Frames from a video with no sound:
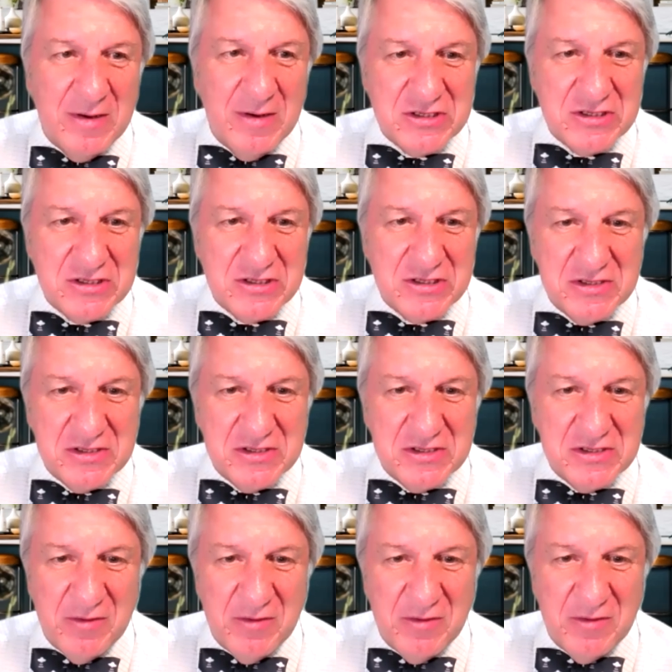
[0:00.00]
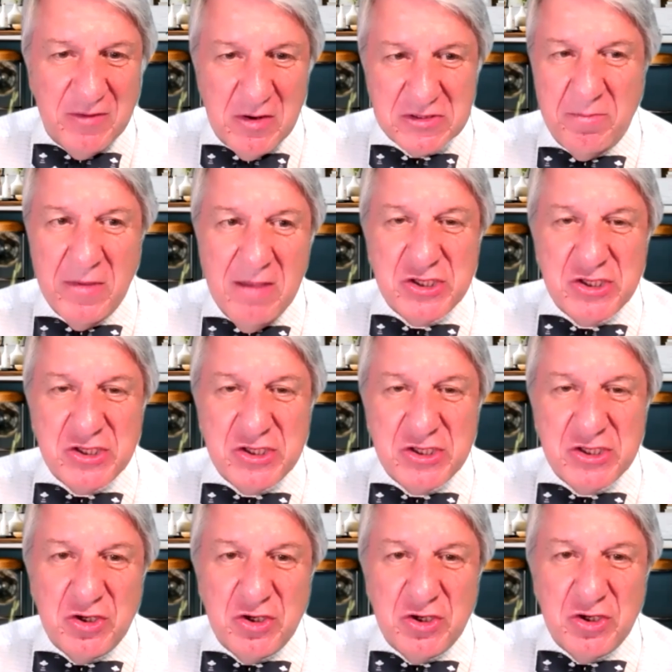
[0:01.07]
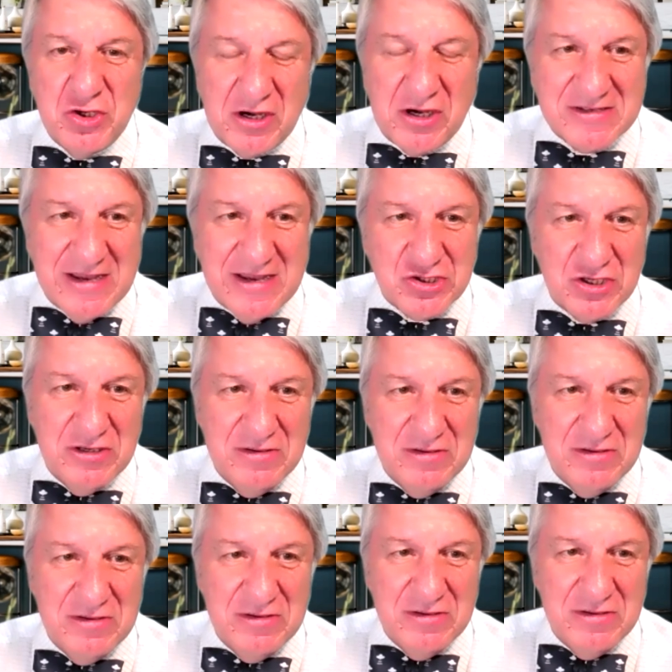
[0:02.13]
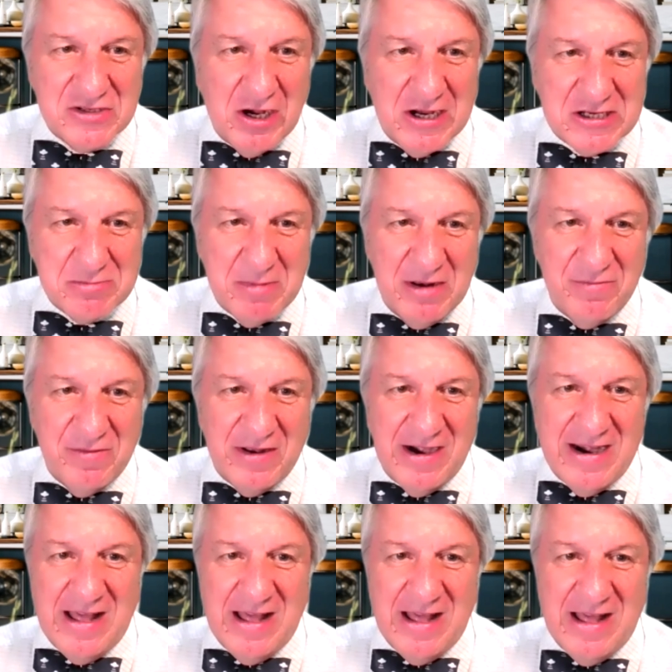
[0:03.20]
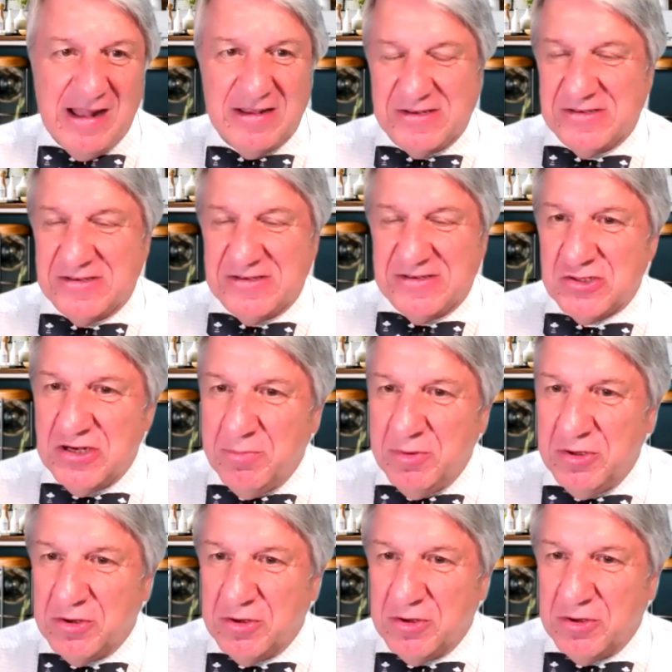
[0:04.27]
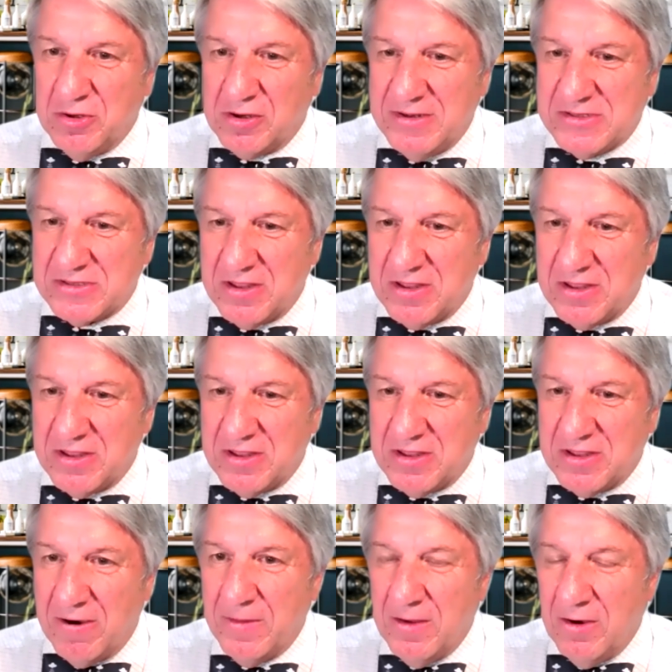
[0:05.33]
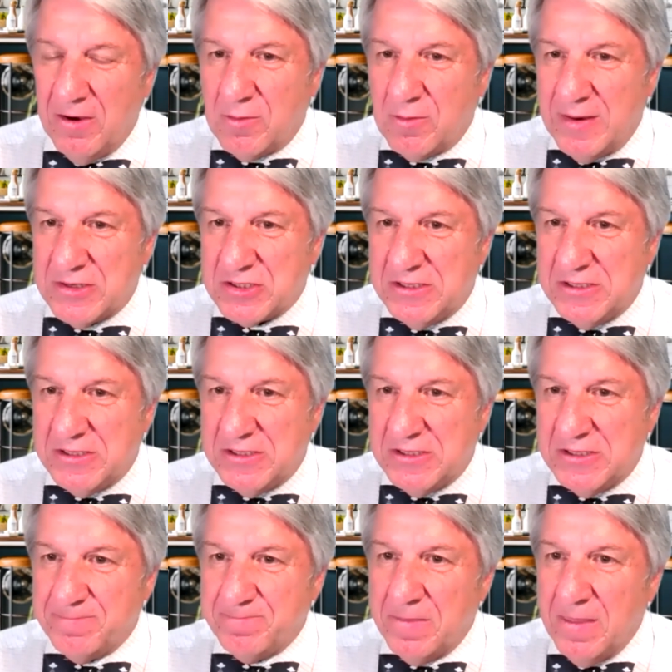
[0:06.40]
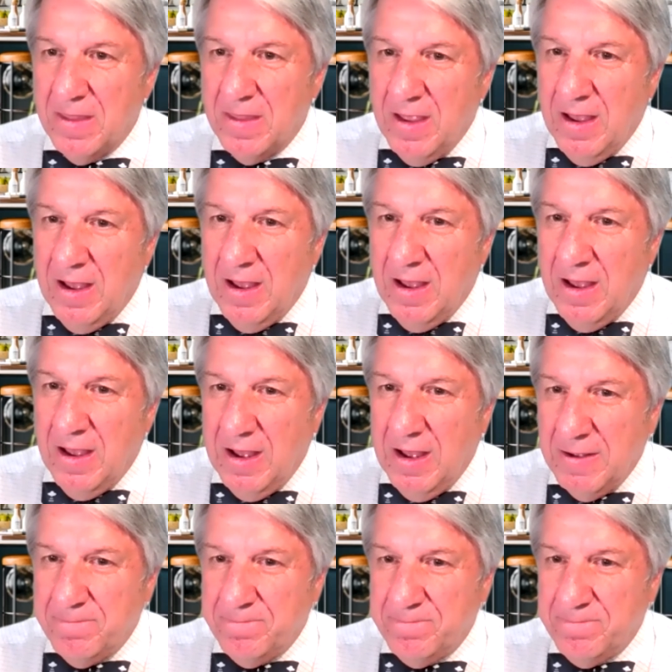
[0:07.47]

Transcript: folks, go and make sure you're in the correct session. It's the cost benefit analysis session, and put your comments there, your questions. I